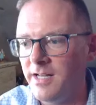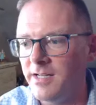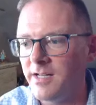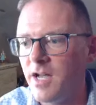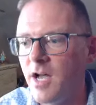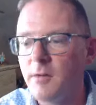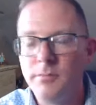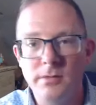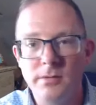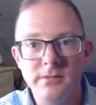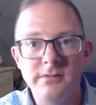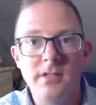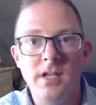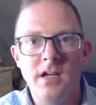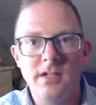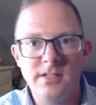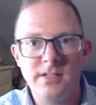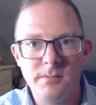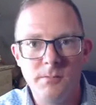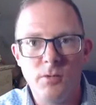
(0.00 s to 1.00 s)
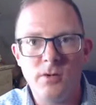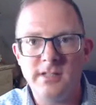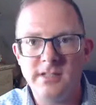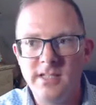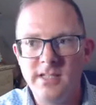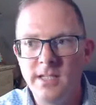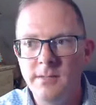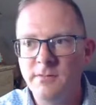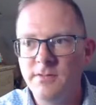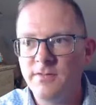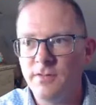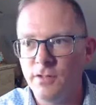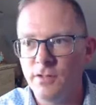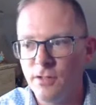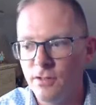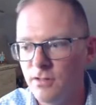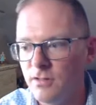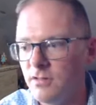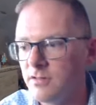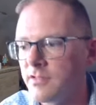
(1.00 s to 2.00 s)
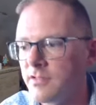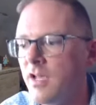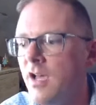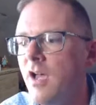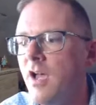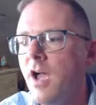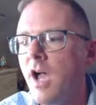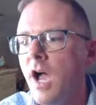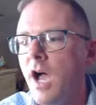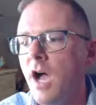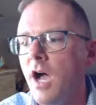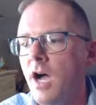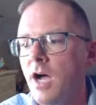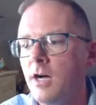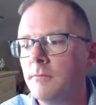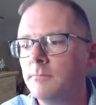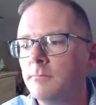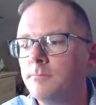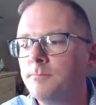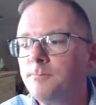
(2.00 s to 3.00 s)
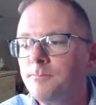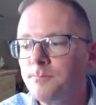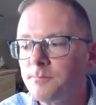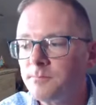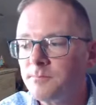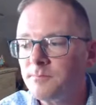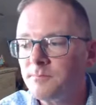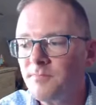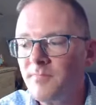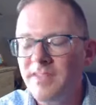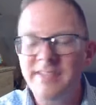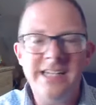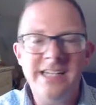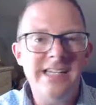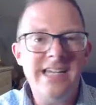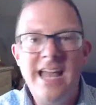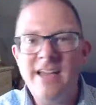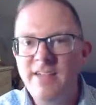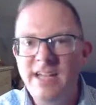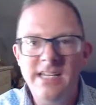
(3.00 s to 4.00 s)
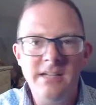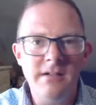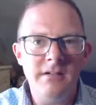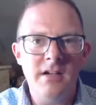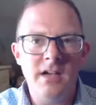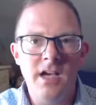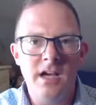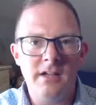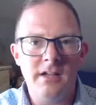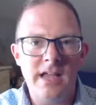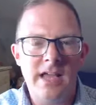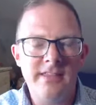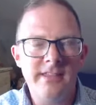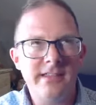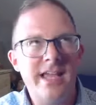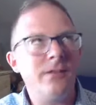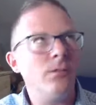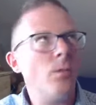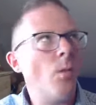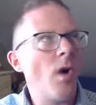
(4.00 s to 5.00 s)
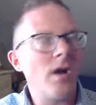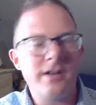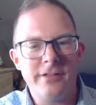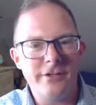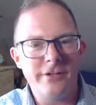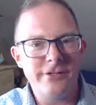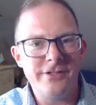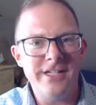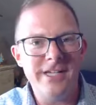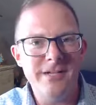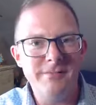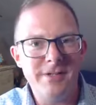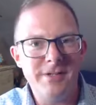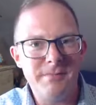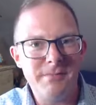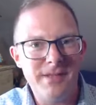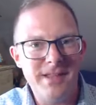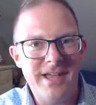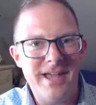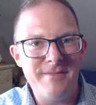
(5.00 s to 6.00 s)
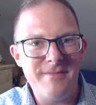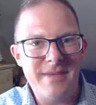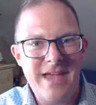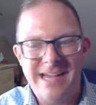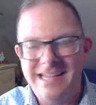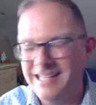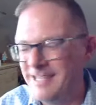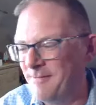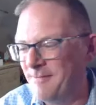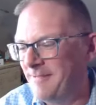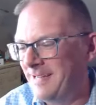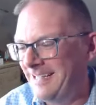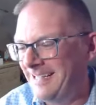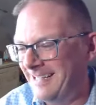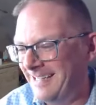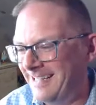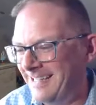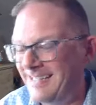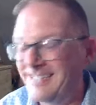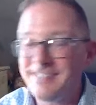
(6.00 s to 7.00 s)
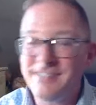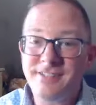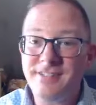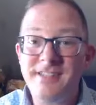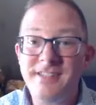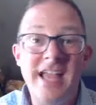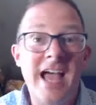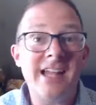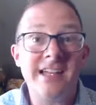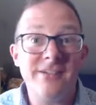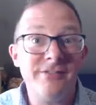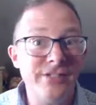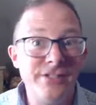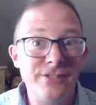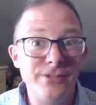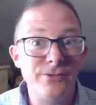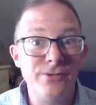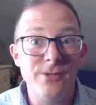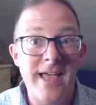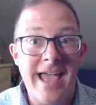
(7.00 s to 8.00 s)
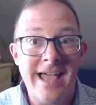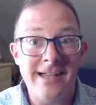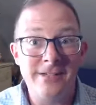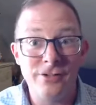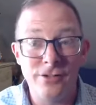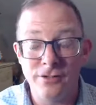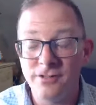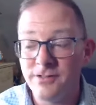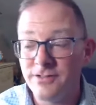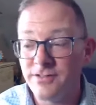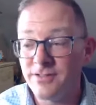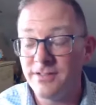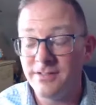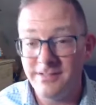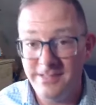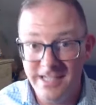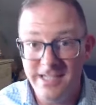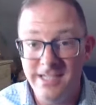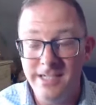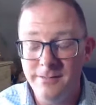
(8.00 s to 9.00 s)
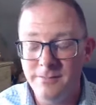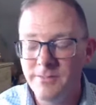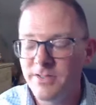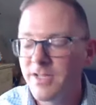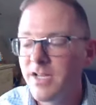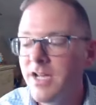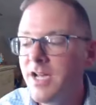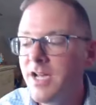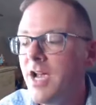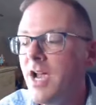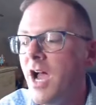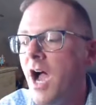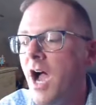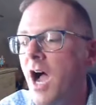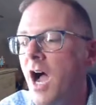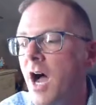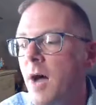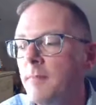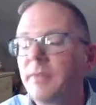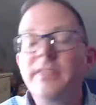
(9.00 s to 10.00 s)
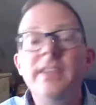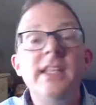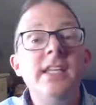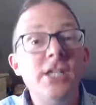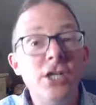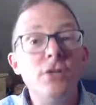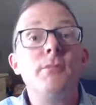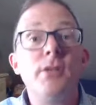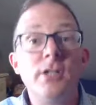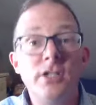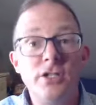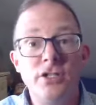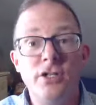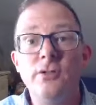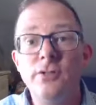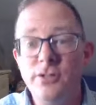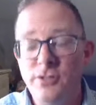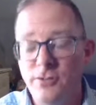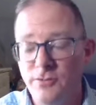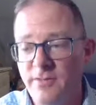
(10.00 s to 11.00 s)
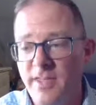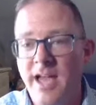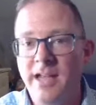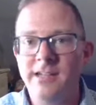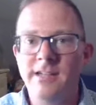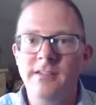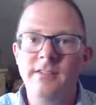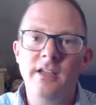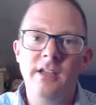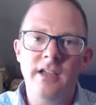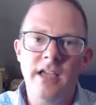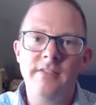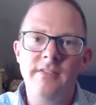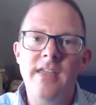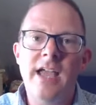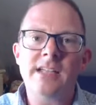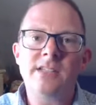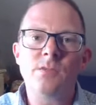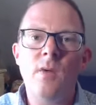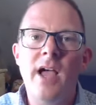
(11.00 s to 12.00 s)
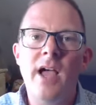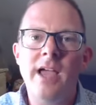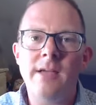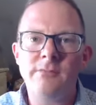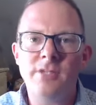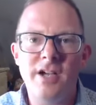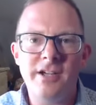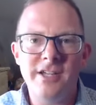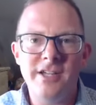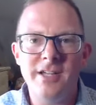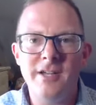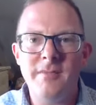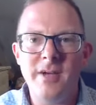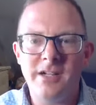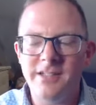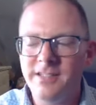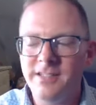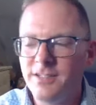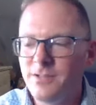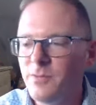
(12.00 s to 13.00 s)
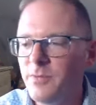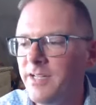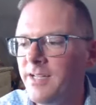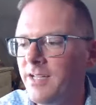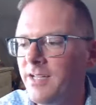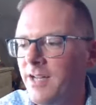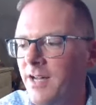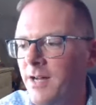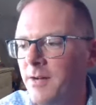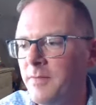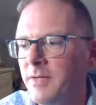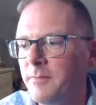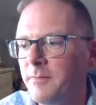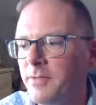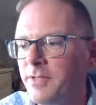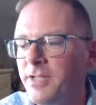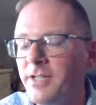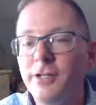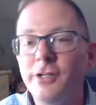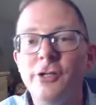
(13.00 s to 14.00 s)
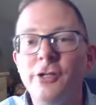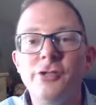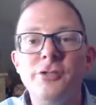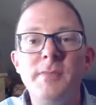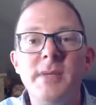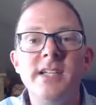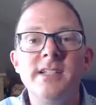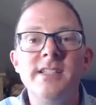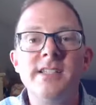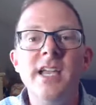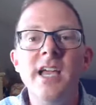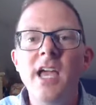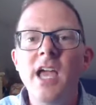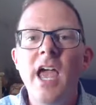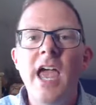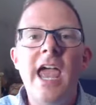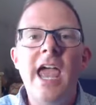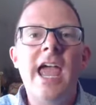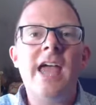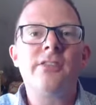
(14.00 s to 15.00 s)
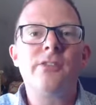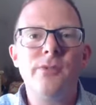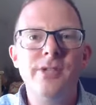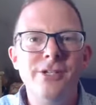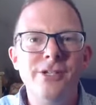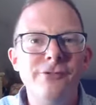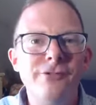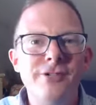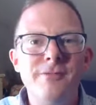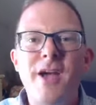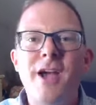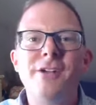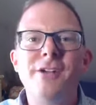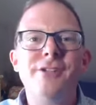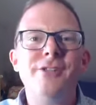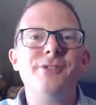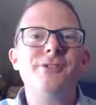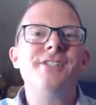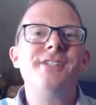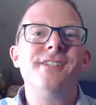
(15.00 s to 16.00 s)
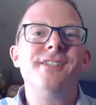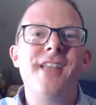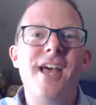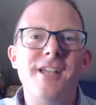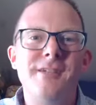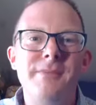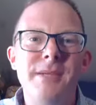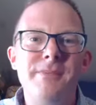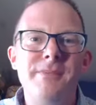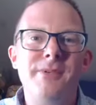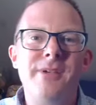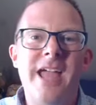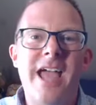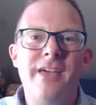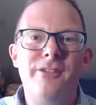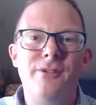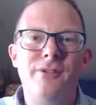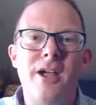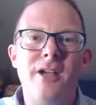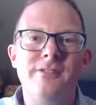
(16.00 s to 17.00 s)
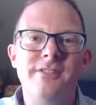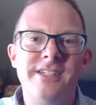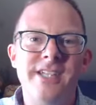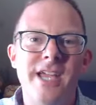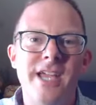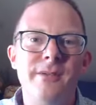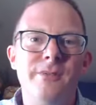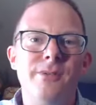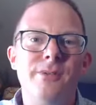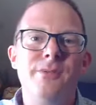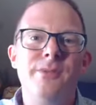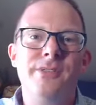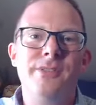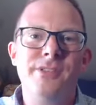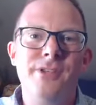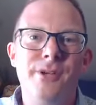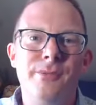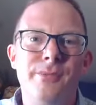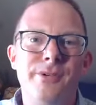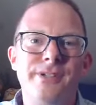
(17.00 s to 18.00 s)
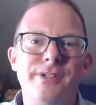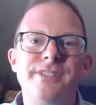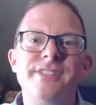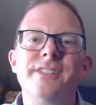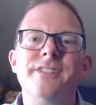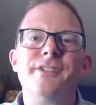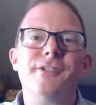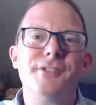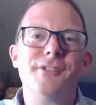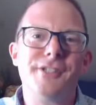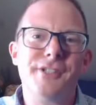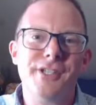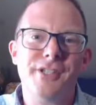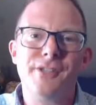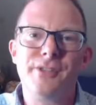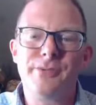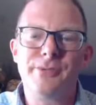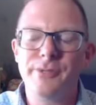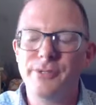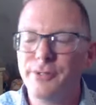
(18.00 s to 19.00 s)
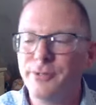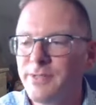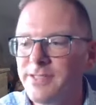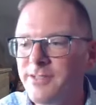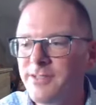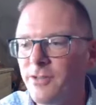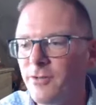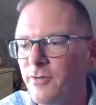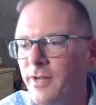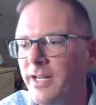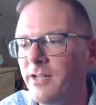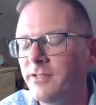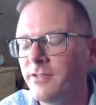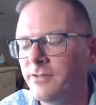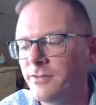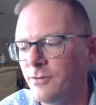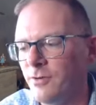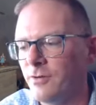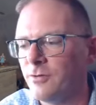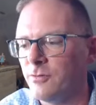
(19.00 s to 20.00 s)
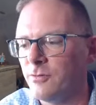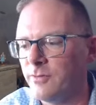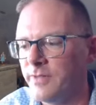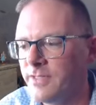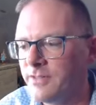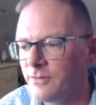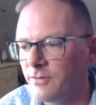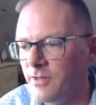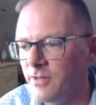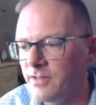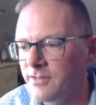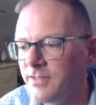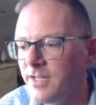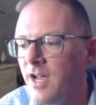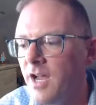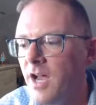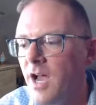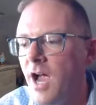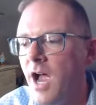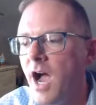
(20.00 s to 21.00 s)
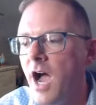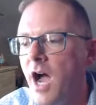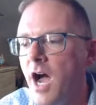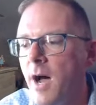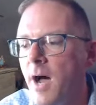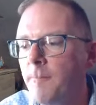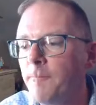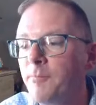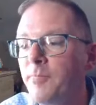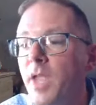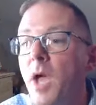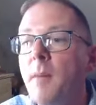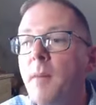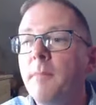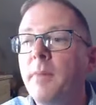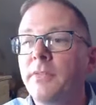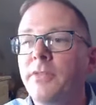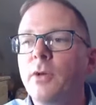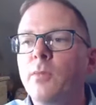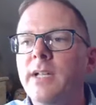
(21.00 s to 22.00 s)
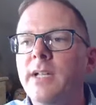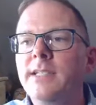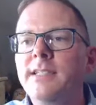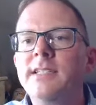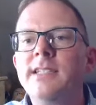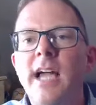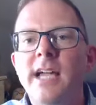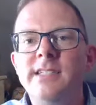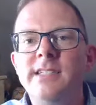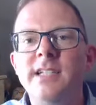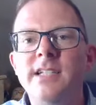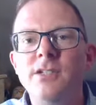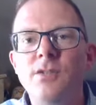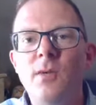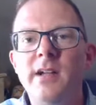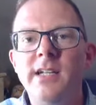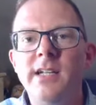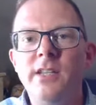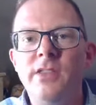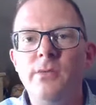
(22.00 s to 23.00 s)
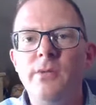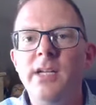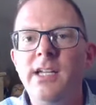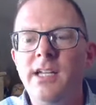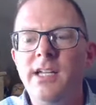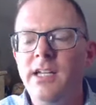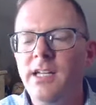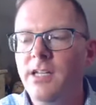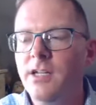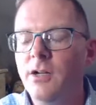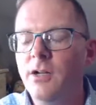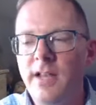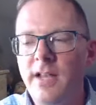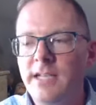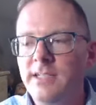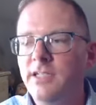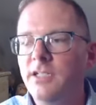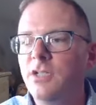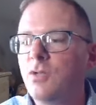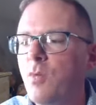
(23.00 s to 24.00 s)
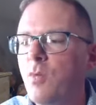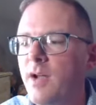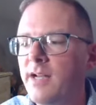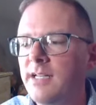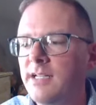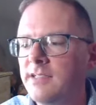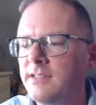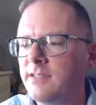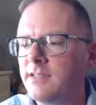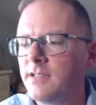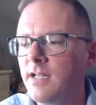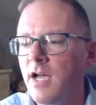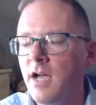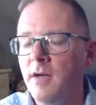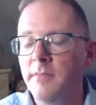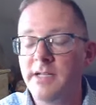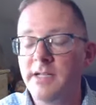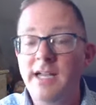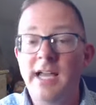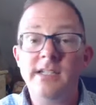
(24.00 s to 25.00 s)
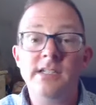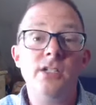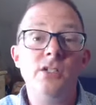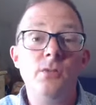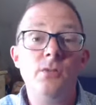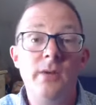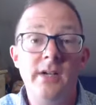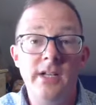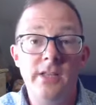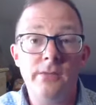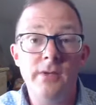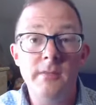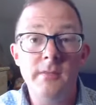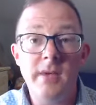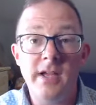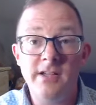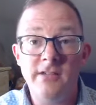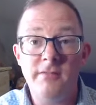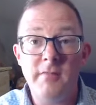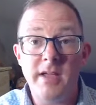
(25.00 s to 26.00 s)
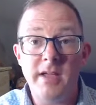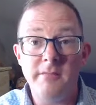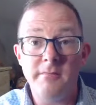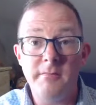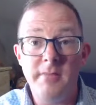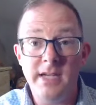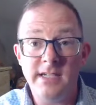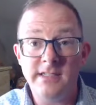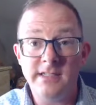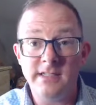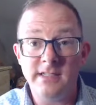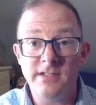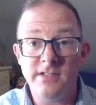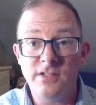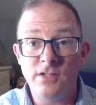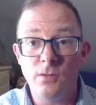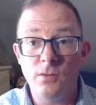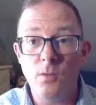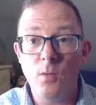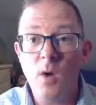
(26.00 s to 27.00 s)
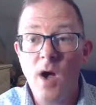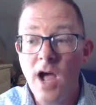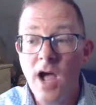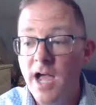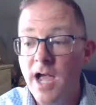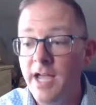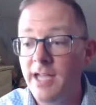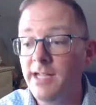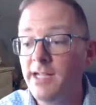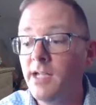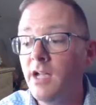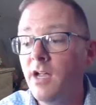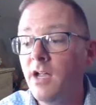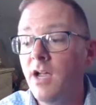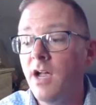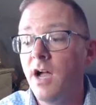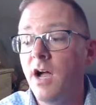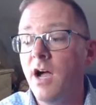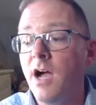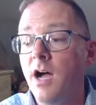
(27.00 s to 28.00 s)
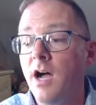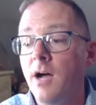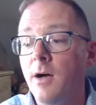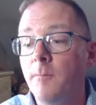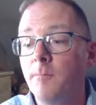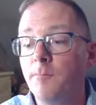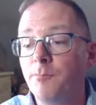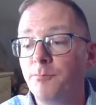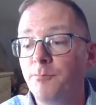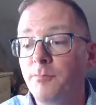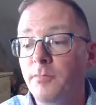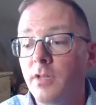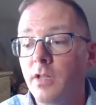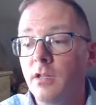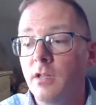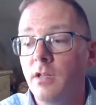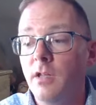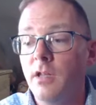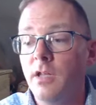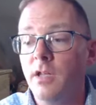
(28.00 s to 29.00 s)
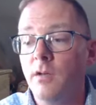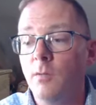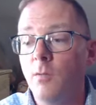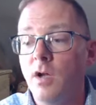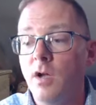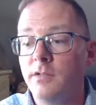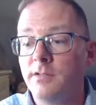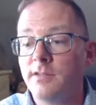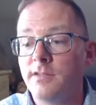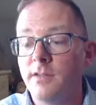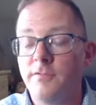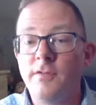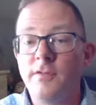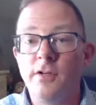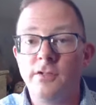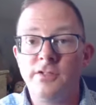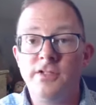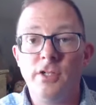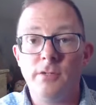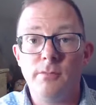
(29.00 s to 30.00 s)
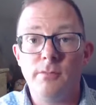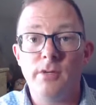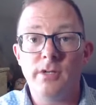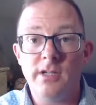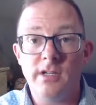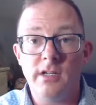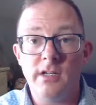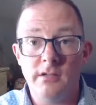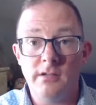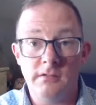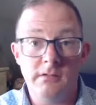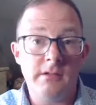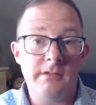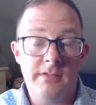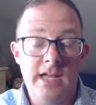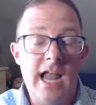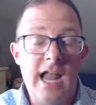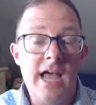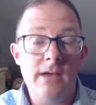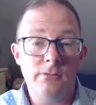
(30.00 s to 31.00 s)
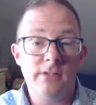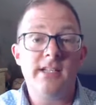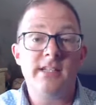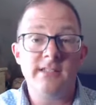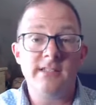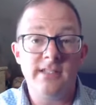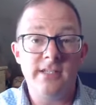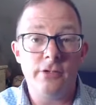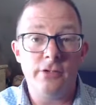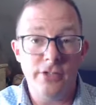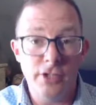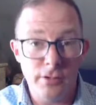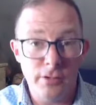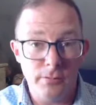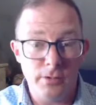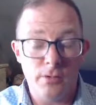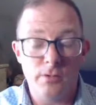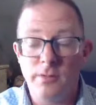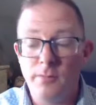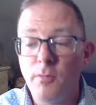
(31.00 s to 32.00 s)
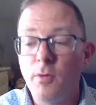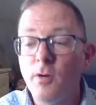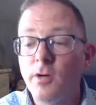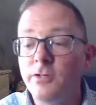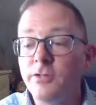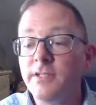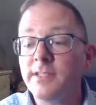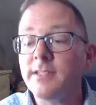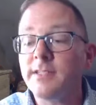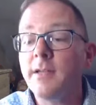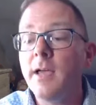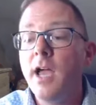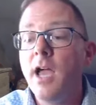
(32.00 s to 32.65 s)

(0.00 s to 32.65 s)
a couple sports teams for girls. They didn't have any, I think they had one other team to play back at the beginning because not every school had girls' teams. But the yearbook shows you that, and that's why I'm talking about it this week in particular, is because at the reunion party you see a lot of people gather around the table with yearbooks and they're looking through. It's a great historical resource. But the reason 1923, 1920s and 1923 might have been picked as to why it was the first yearbook that I would consider a yearbook with portraits.